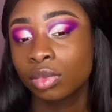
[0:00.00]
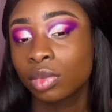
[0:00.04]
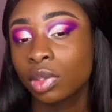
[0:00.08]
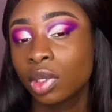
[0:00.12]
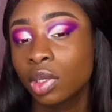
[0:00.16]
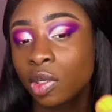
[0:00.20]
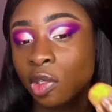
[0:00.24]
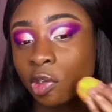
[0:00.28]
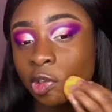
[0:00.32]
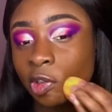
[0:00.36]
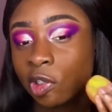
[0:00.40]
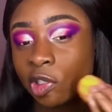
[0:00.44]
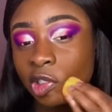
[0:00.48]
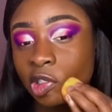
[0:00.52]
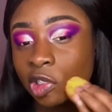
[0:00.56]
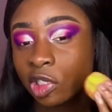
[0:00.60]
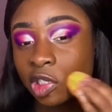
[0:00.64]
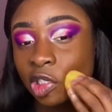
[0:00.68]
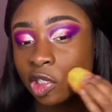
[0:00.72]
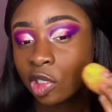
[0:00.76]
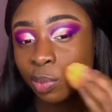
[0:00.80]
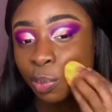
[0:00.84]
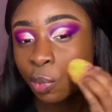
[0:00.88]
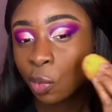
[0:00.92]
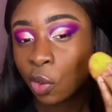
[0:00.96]
I like to
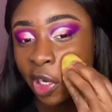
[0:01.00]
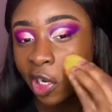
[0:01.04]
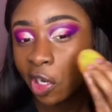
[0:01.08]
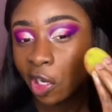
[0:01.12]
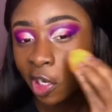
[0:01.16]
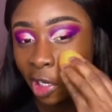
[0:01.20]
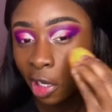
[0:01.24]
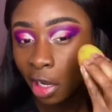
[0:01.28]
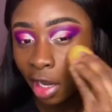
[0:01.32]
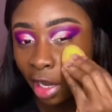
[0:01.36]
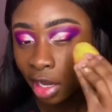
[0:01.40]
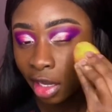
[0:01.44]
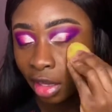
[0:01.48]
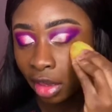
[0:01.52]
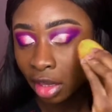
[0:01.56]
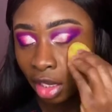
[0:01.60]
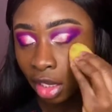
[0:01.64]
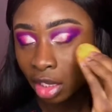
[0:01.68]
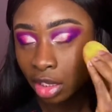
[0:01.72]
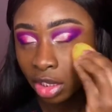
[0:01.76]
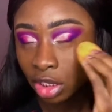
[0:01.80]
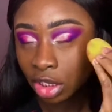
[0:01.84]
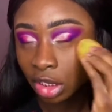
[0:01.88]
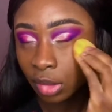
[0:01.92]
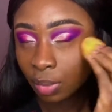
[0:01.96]
spray and
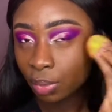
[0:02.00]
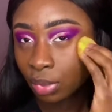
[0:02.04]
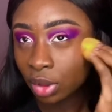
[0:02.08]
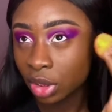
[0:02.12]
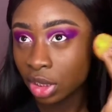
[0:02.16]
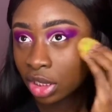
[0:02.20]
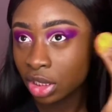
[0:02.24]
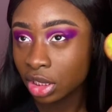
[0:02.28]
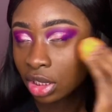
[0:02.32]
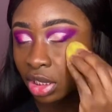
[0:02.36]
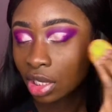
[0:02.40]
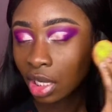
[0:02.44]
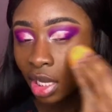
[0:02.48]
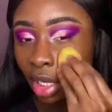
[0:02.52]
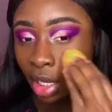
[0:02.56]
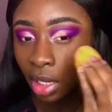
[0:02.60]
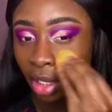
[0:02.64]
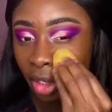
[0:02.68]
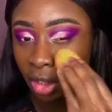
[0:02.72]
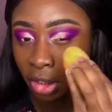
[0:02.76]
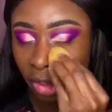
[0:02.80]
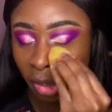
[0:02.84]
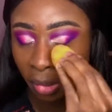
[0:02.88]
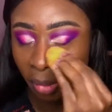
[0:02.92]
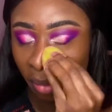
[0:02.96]
then just push that
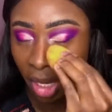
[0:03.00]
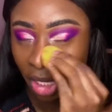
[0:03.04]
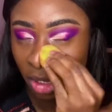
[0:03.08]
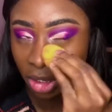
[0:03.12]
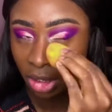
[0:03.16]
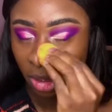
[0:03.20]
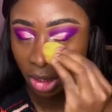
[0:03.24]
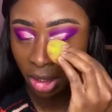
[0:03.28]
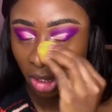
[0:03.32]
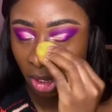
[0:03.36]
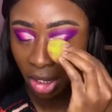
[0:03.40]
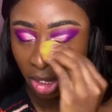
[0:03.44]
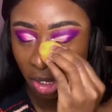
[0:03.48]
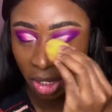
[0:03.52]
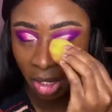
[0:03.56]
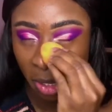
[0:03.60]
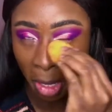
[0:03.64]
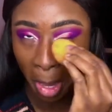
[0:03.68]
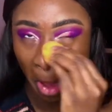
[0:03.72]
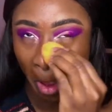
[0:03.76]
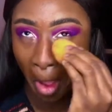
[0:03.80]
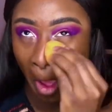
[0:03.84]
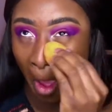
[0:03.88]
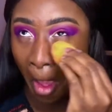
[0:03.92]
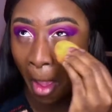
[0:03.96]
into my skin
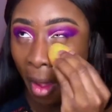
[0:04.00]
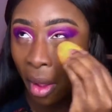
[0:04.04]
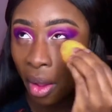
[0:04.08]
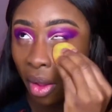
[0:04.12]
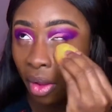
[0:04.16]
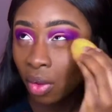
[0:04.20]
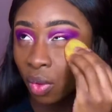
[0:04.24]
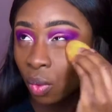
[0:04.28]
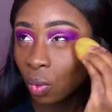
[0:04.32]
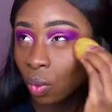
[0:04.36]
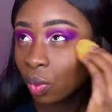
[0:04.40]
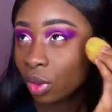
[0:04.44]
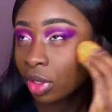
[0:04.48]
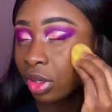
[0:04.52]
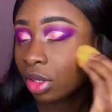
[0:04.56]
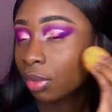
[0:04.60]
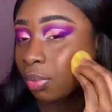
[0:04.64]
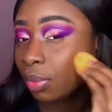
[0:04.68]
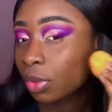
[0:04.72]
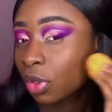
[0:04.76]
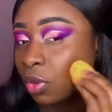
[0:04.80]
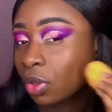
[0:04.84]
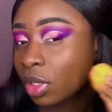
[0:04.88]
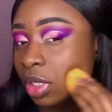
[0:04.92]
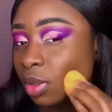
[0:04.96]
with the
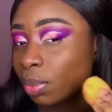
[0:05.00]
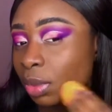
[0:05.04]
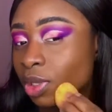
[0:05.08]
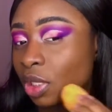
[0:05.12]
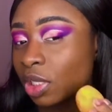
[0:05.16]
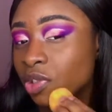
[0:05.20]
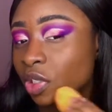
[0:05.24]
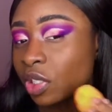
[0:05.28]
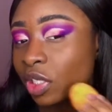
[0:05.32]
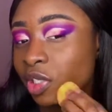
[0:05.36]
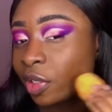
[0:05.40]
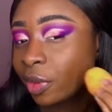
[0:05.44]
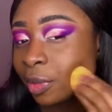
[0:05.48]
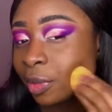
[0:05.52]
beauty blender.